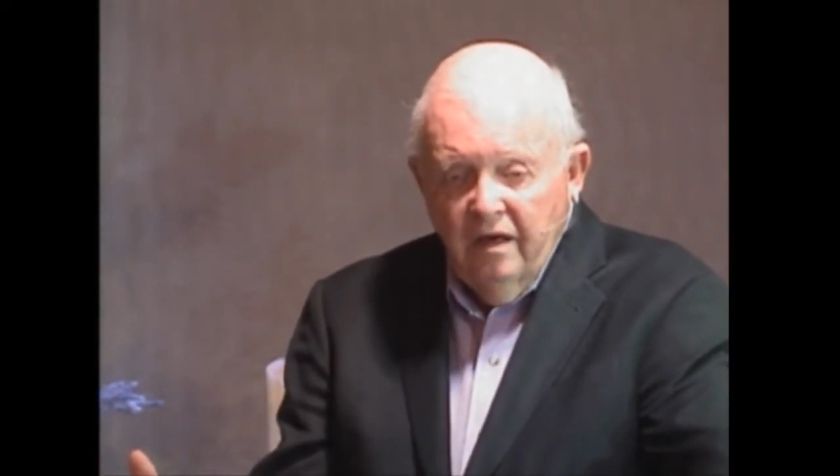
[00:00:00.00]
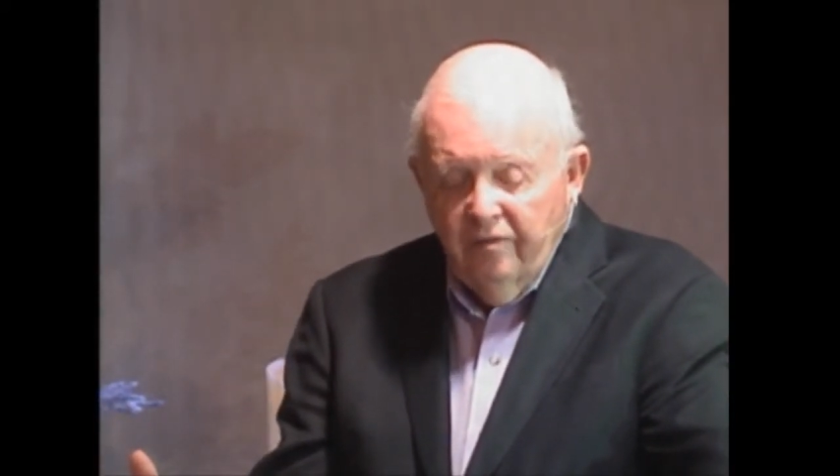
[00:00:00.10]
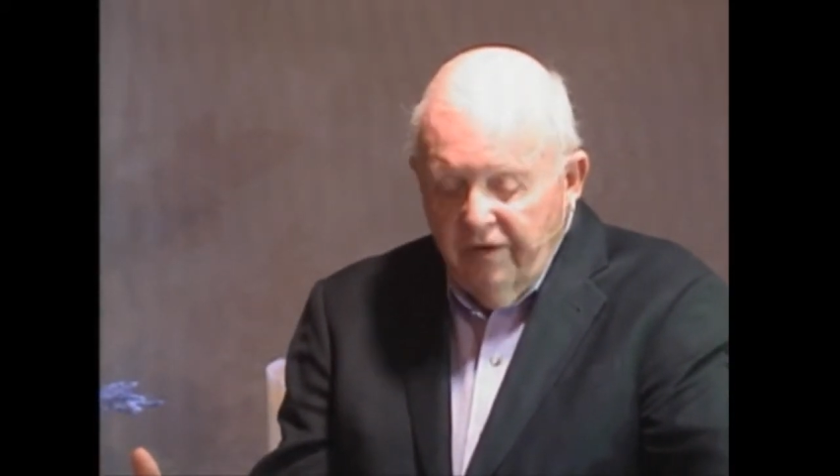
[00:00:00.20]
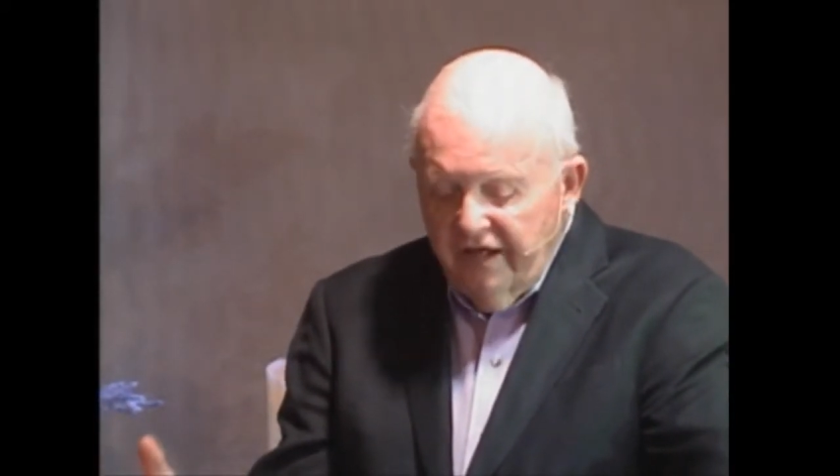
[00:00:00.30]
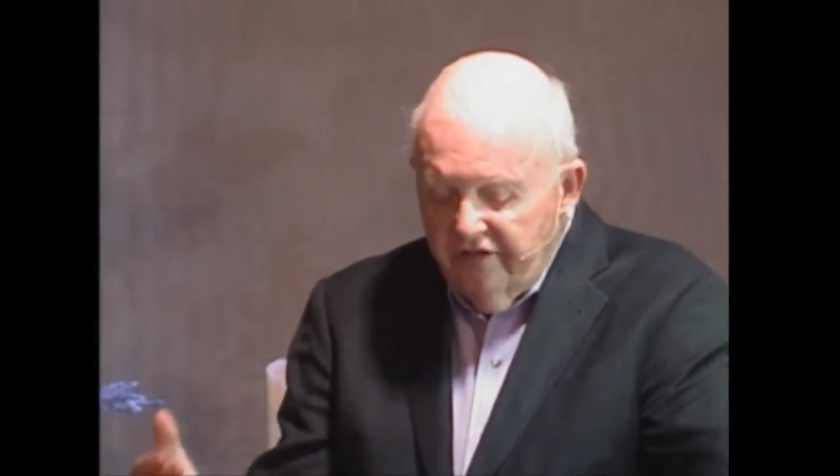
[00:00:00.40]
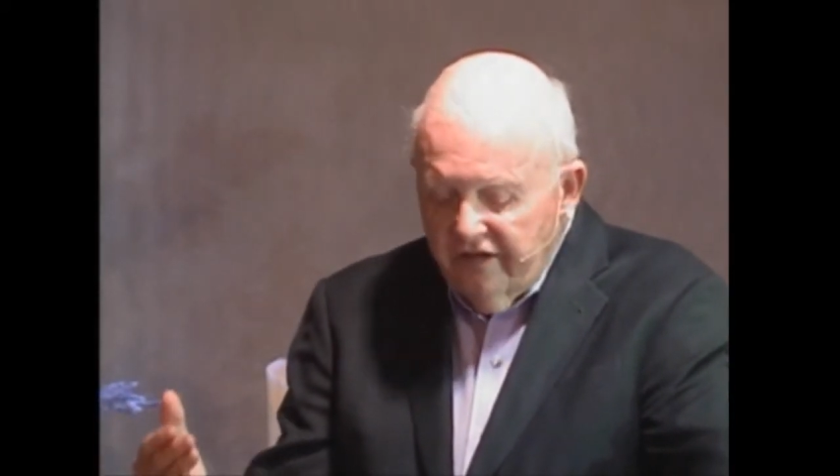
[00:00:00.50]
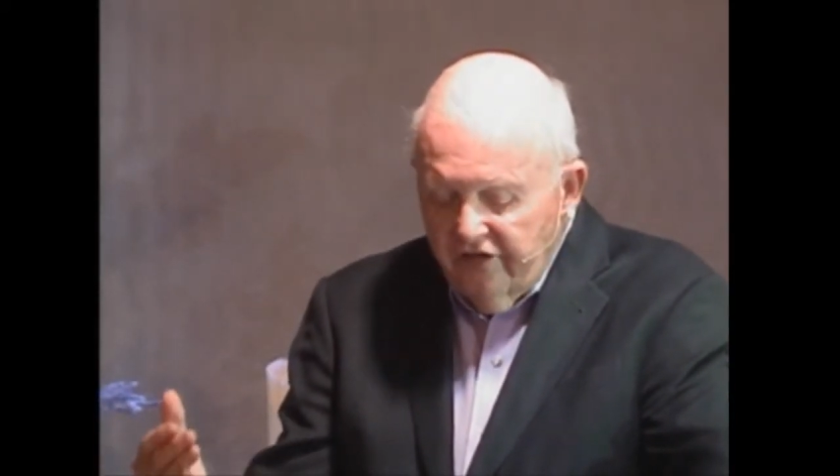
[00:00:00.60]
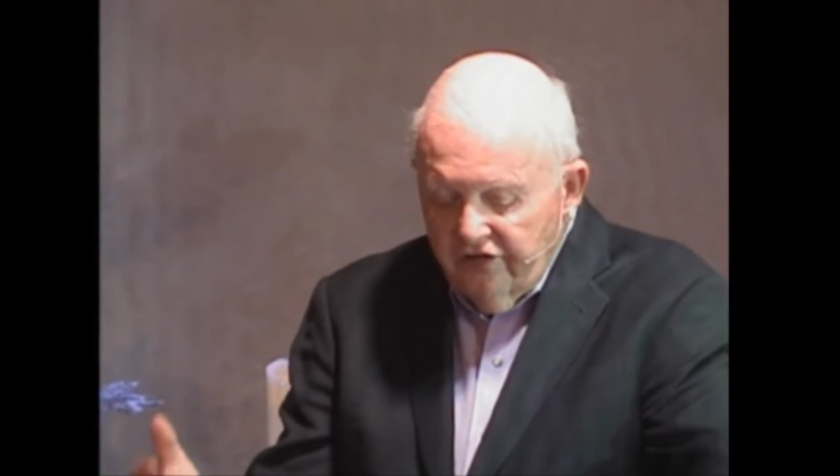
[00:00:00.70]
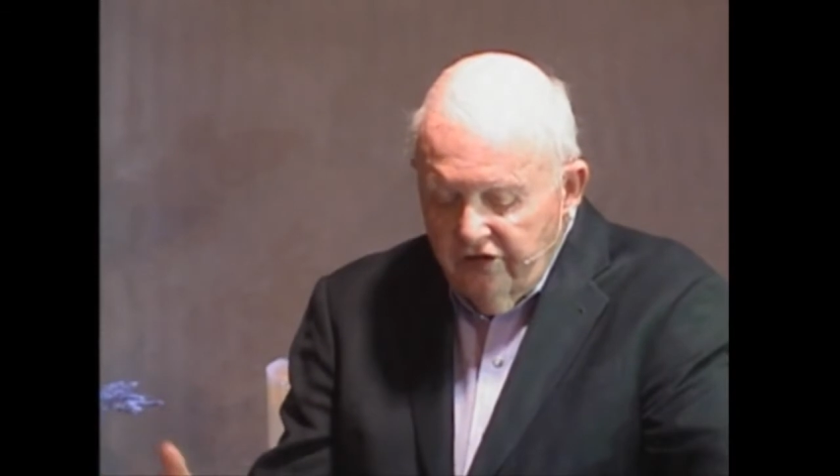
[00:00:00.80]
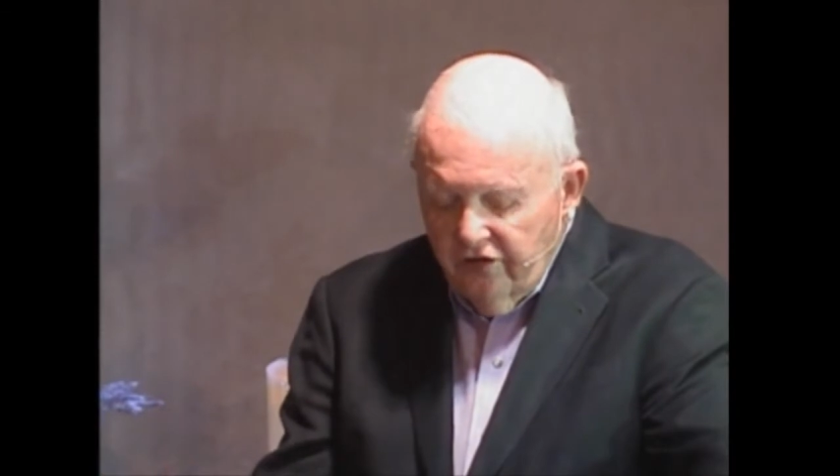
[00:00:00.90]
Plenty of
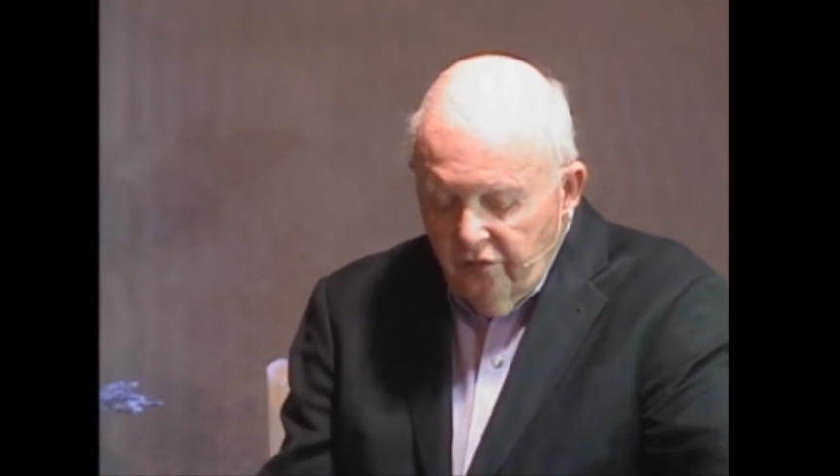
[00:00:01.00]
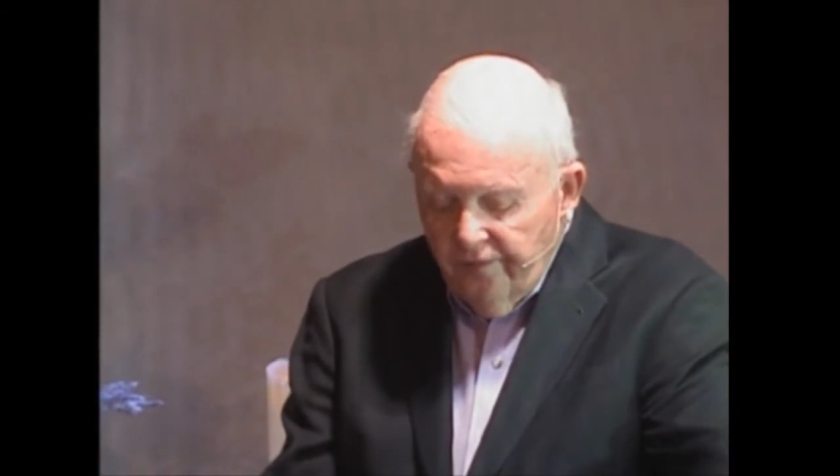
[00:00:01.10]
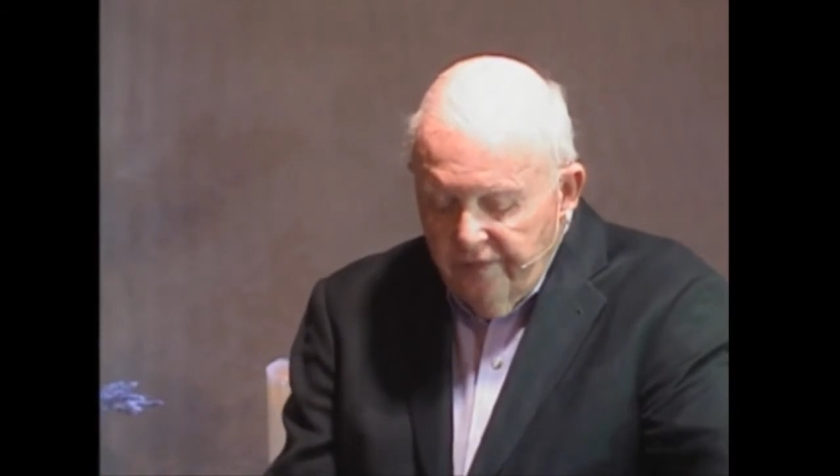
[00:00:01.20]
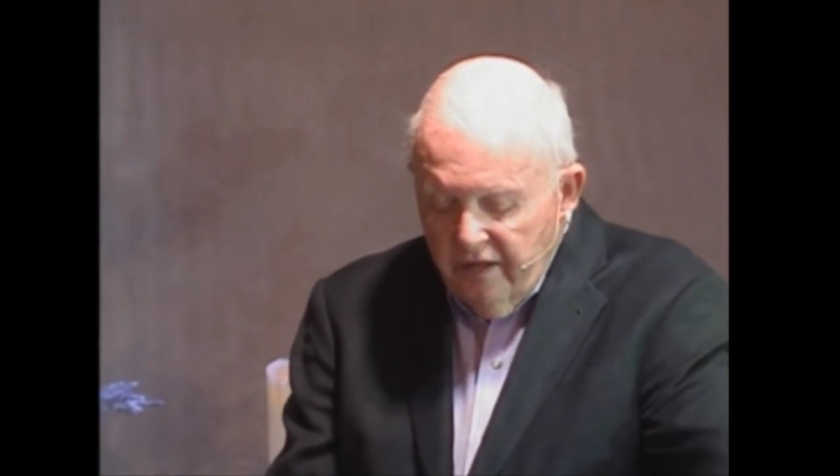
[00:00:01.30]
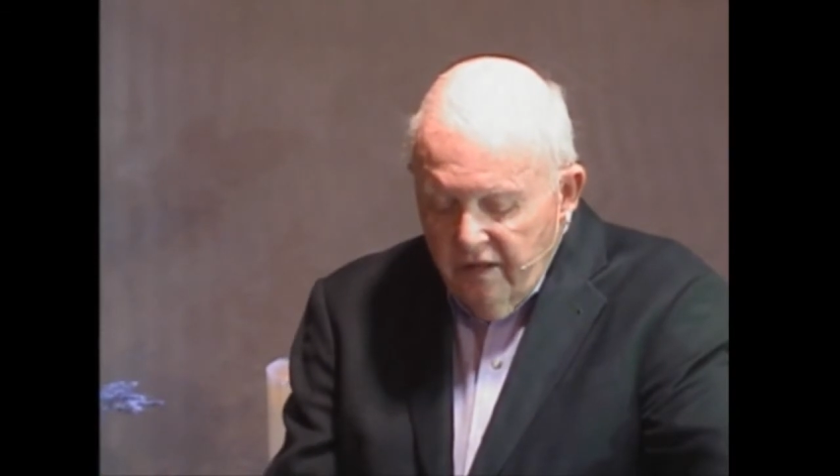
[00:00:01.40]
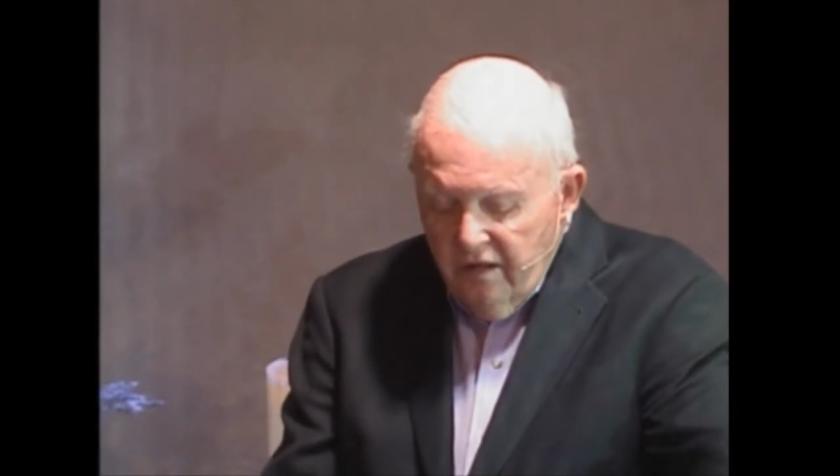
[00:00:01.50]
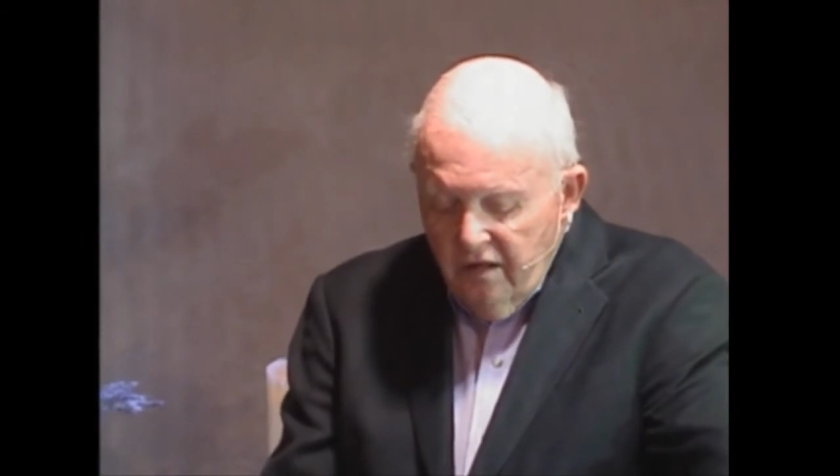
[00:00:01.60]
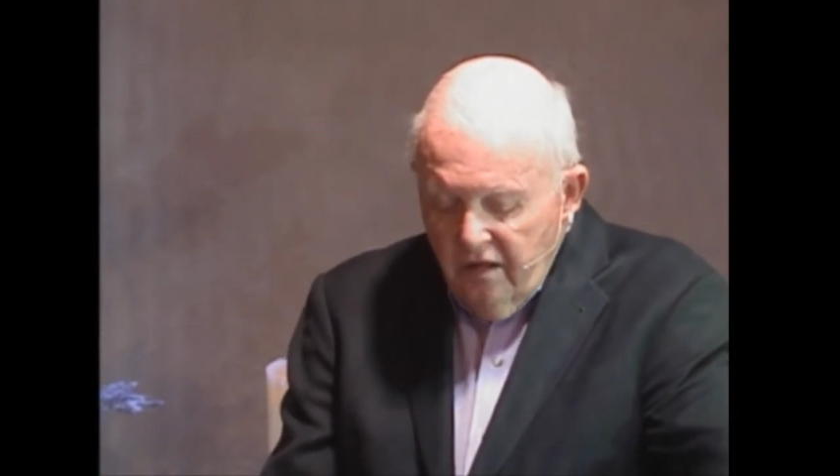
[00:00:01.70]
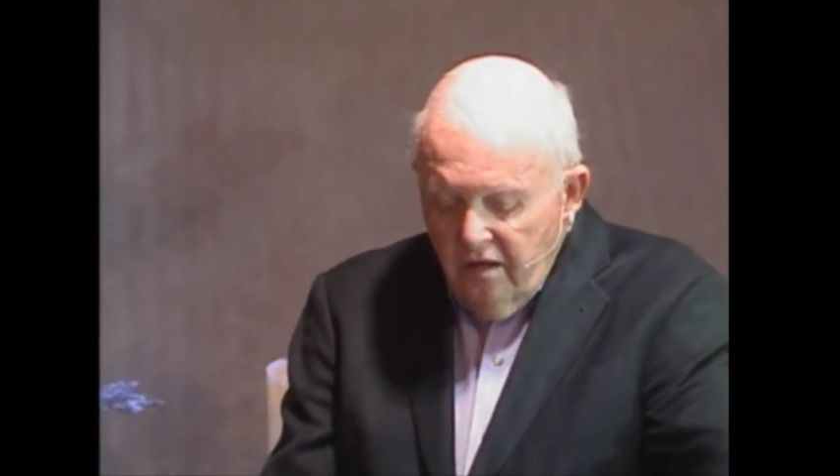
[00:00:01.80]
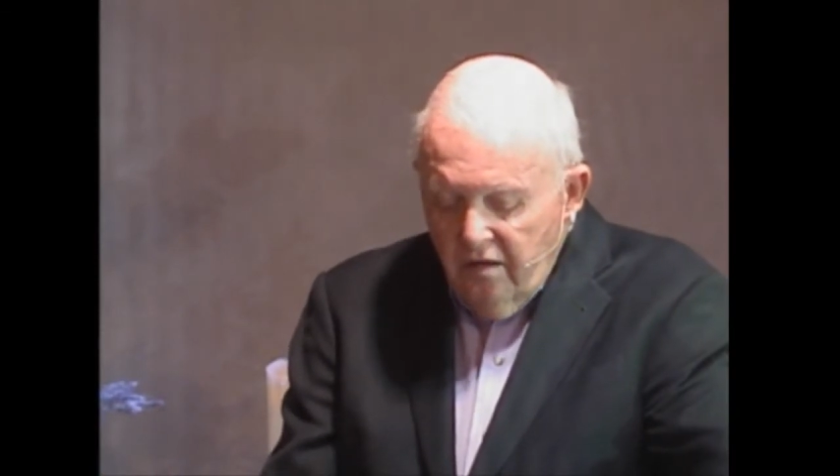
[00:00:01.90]
things to do.
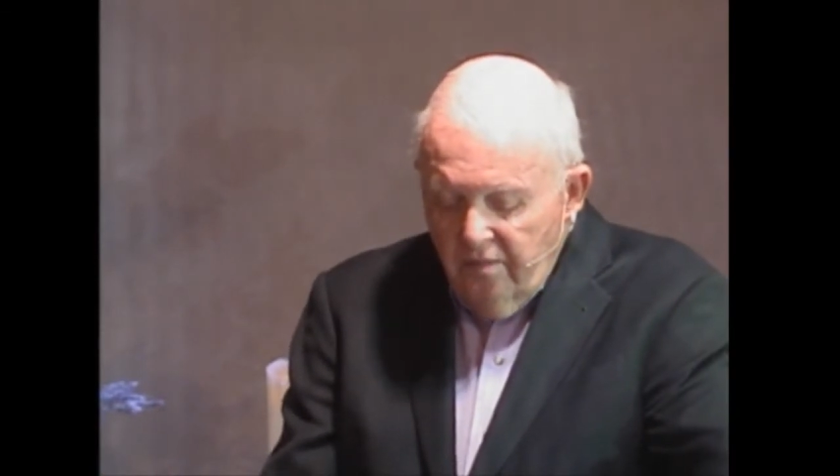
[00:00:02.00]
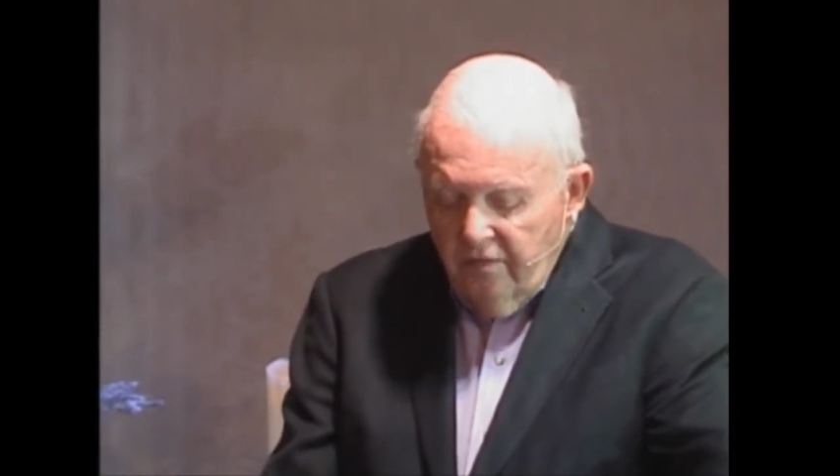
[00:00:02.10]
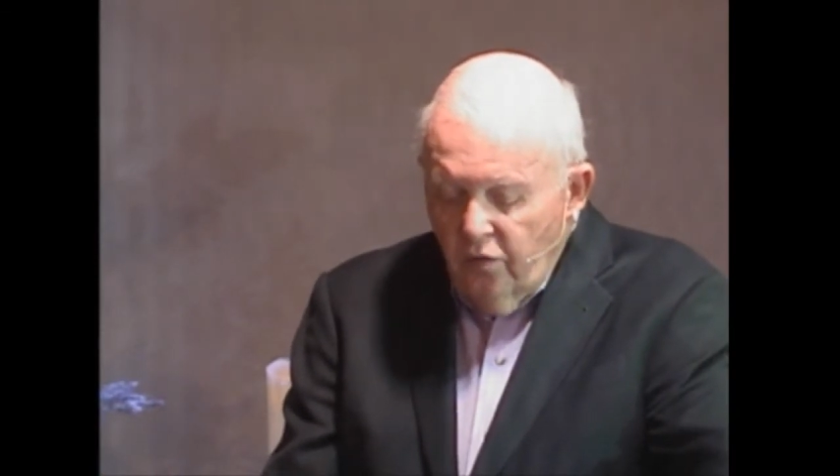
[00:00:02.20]
But